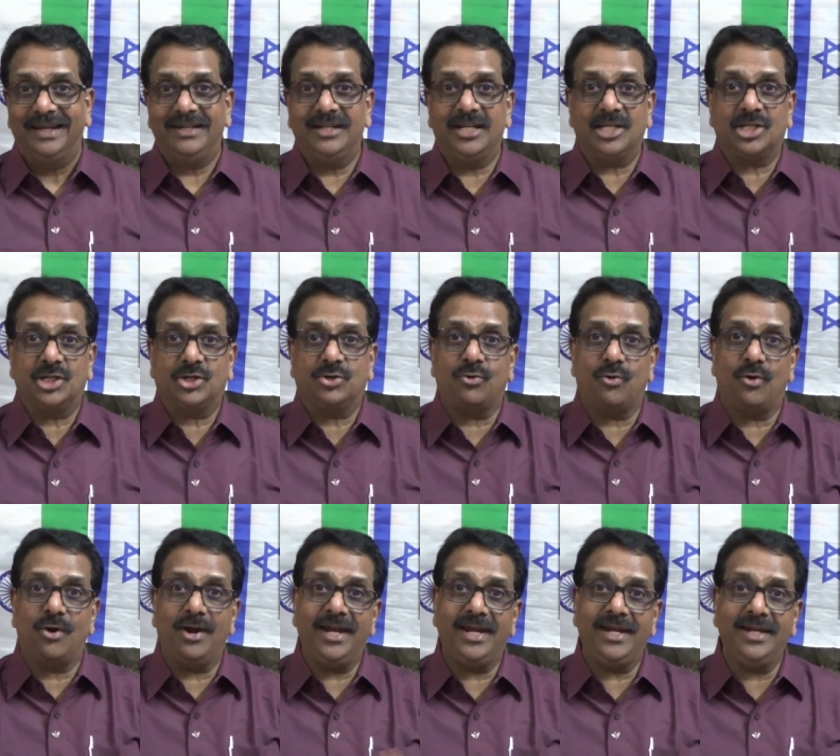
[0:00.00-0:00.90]

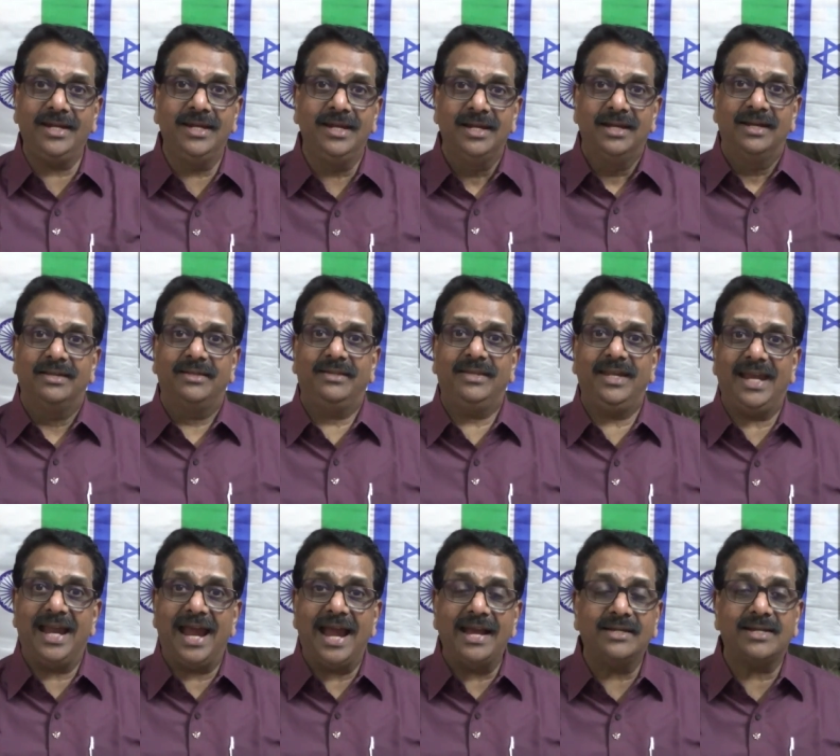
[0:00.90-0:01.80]
destroying the
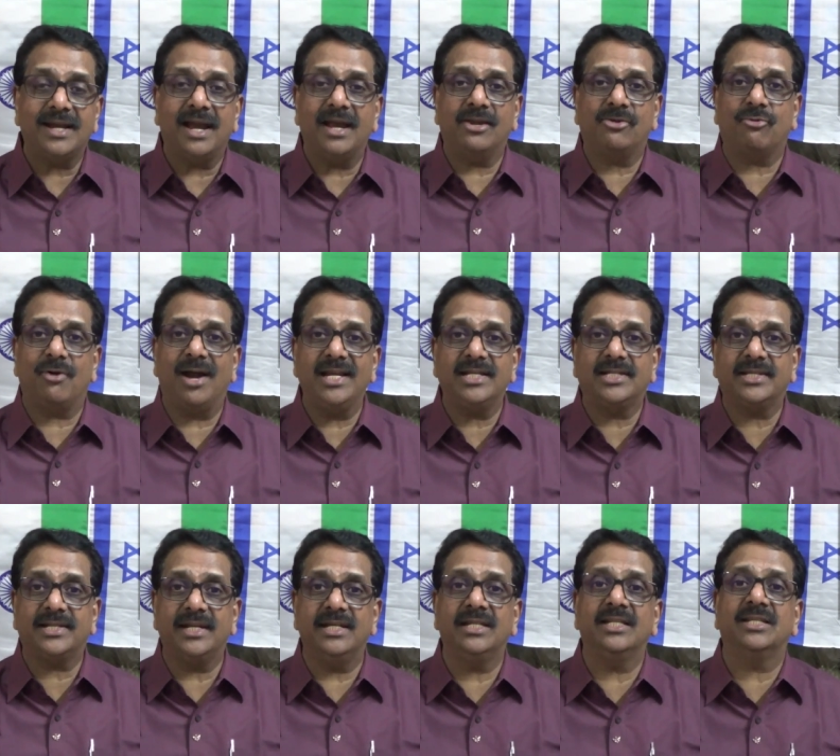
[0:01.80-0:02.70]

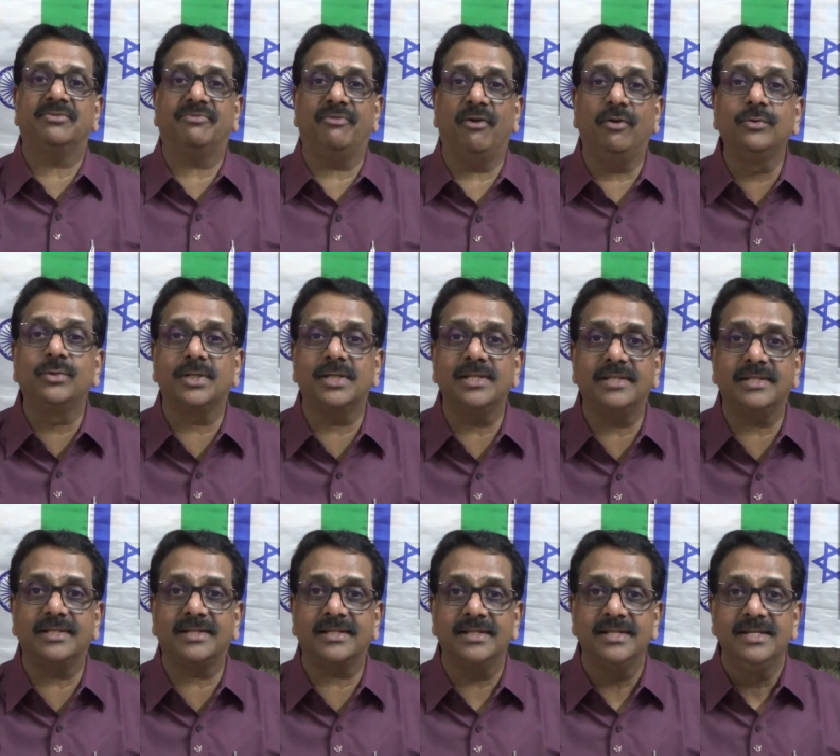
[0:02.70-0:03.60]
Antichrist and his
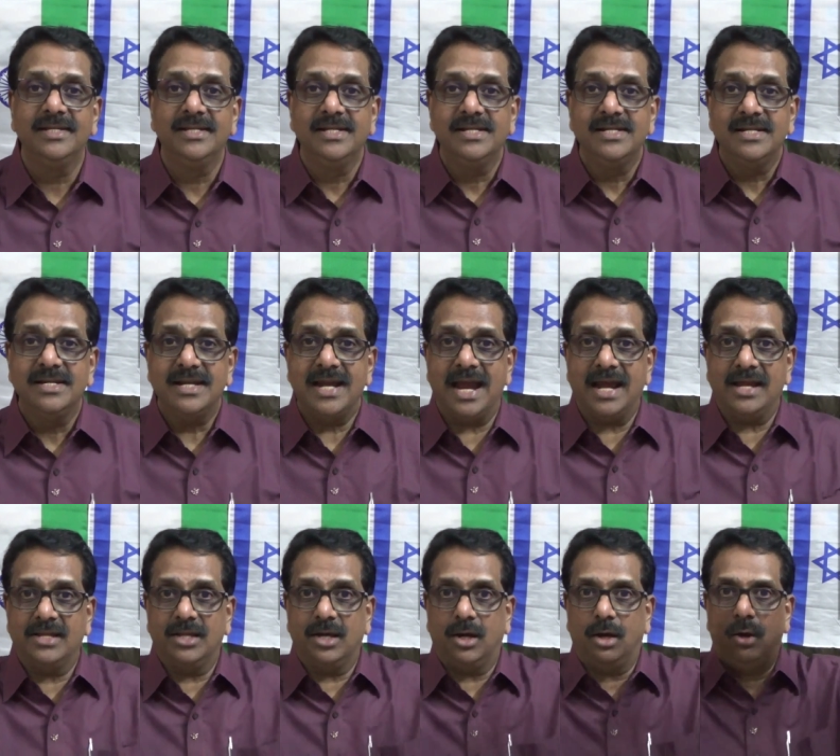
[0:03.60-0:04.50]
forces,
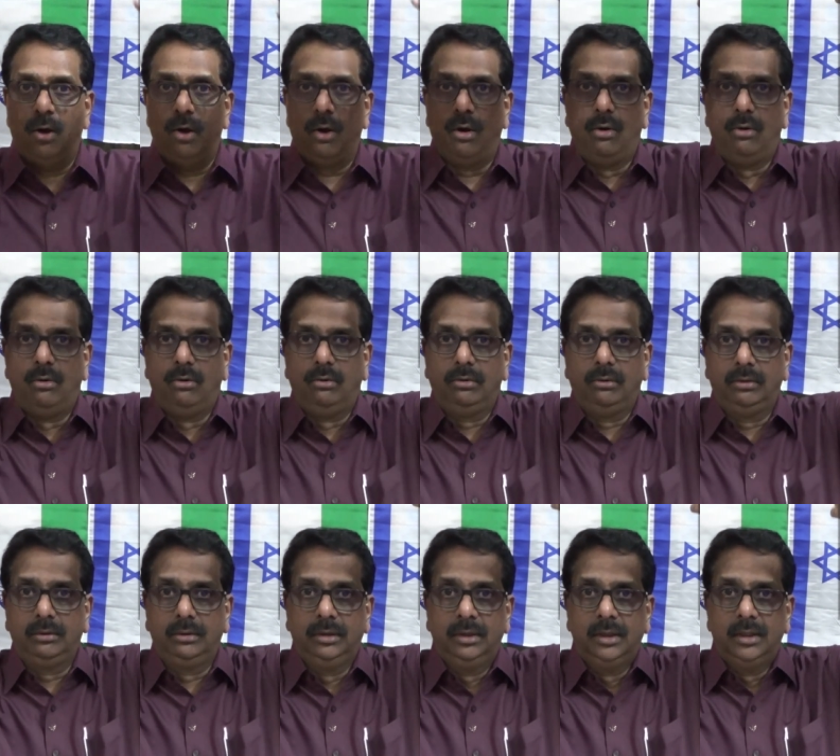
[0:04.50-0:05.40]
and the
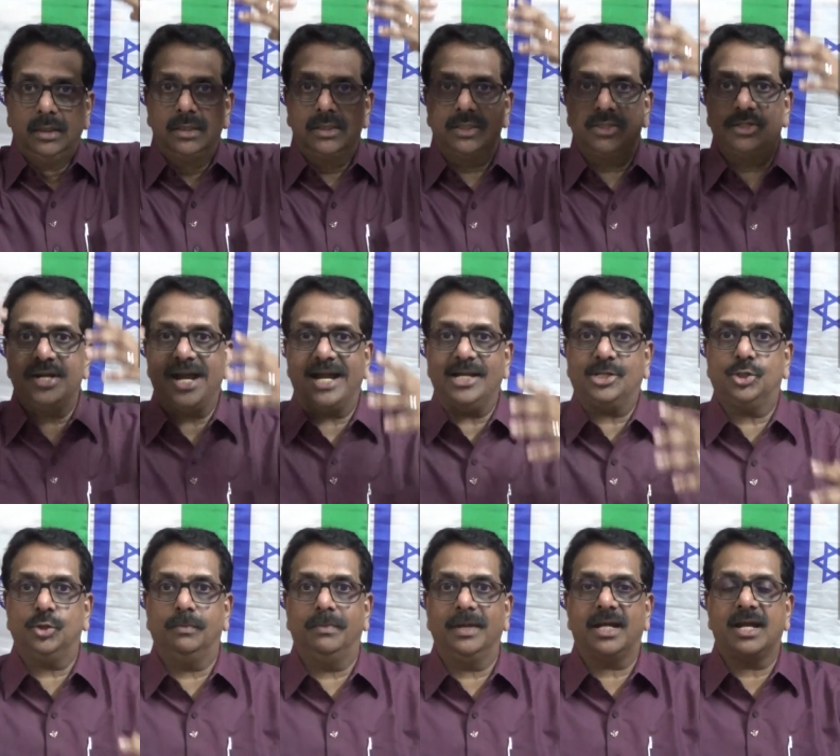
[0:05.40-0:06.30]
whole
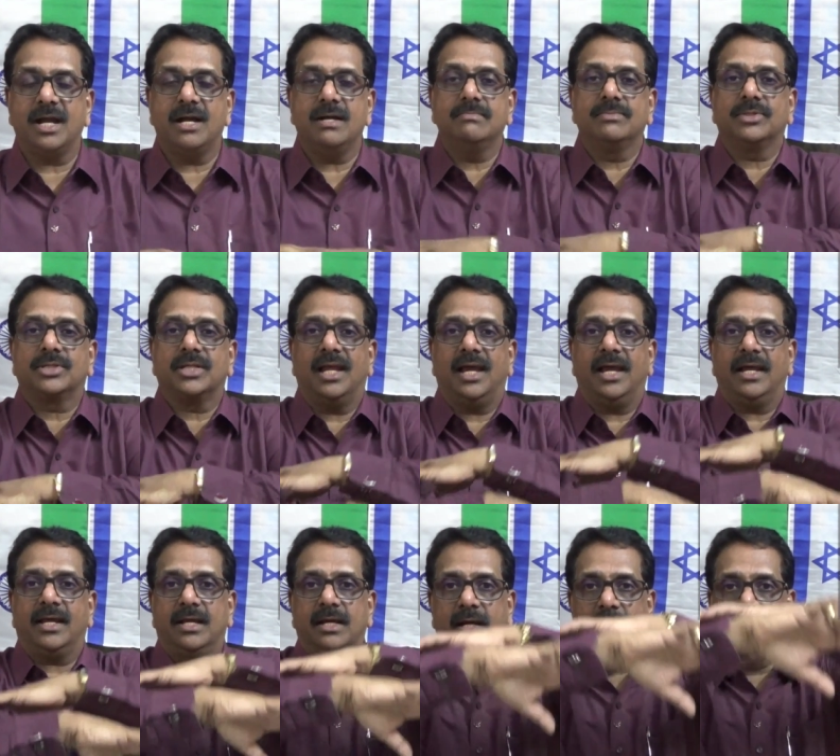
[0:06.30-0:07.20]
statue becomes
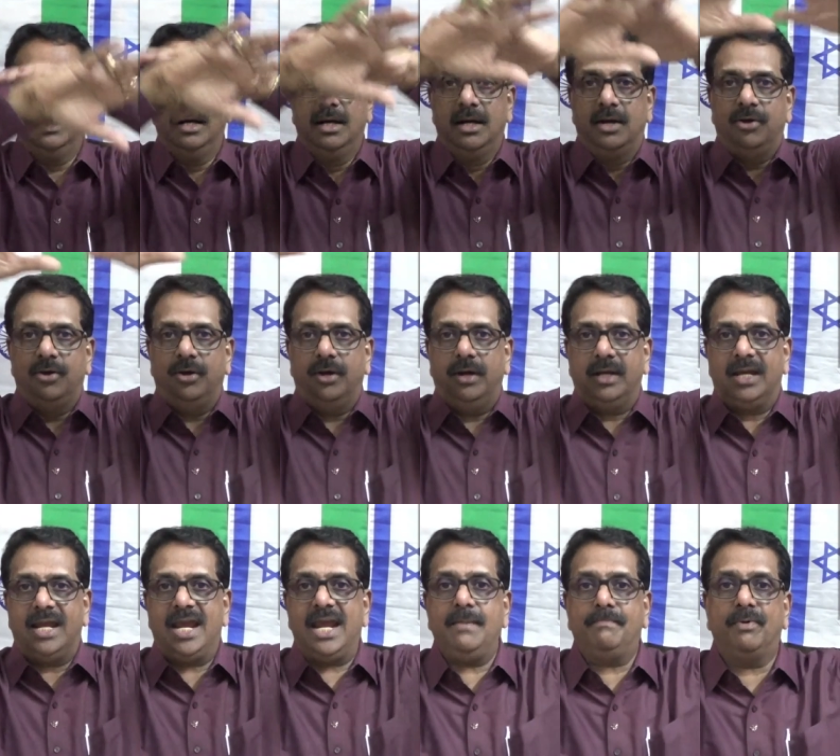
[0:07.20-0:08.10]
like a
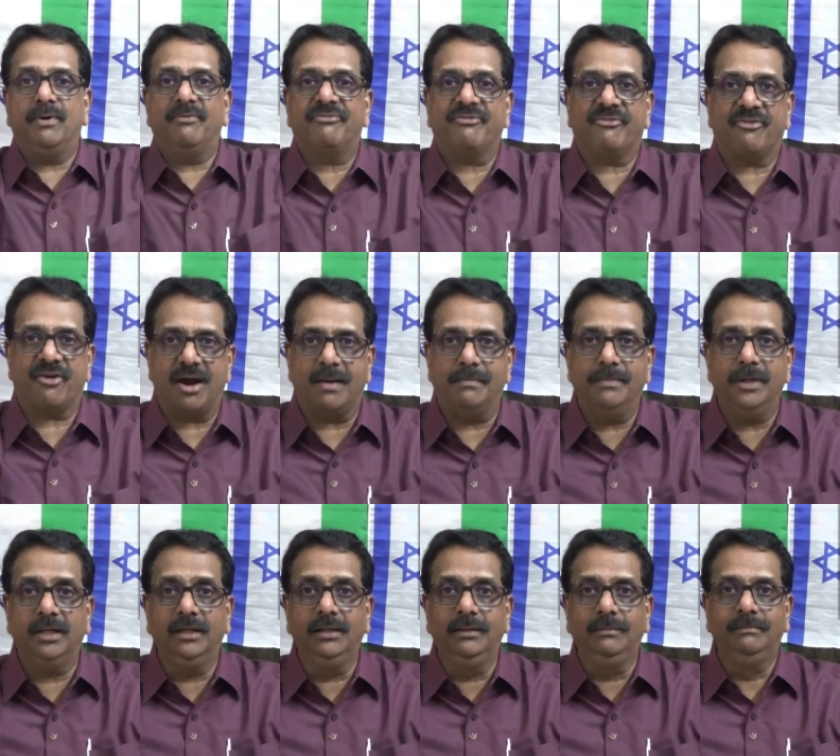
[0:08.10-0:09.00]
heap of
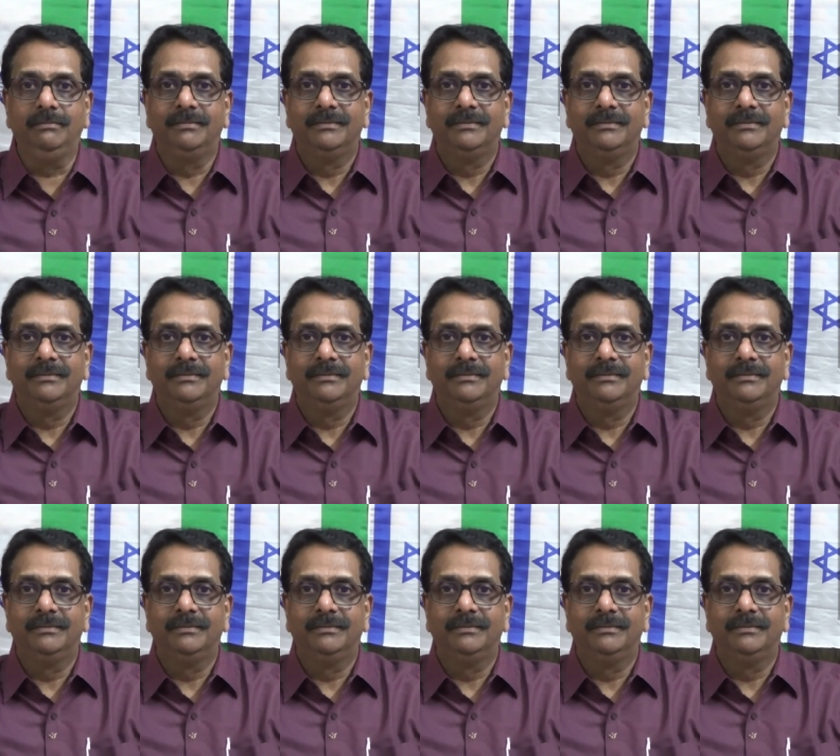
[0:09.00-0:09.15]
rubble,